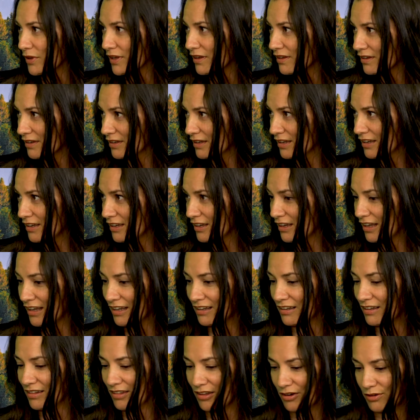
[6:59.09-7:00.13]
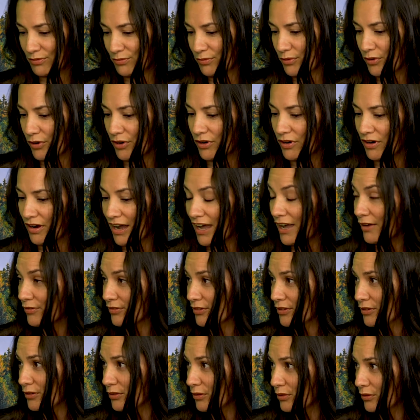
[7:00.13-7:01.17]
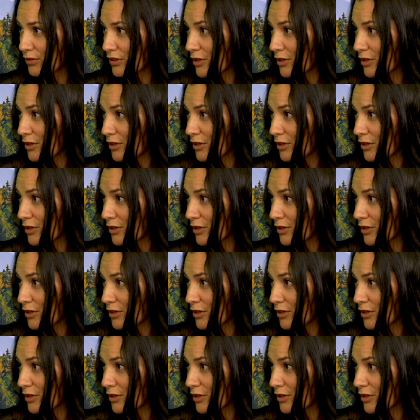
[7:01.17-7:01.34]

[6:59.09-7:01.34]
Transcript: me, and therefore I have to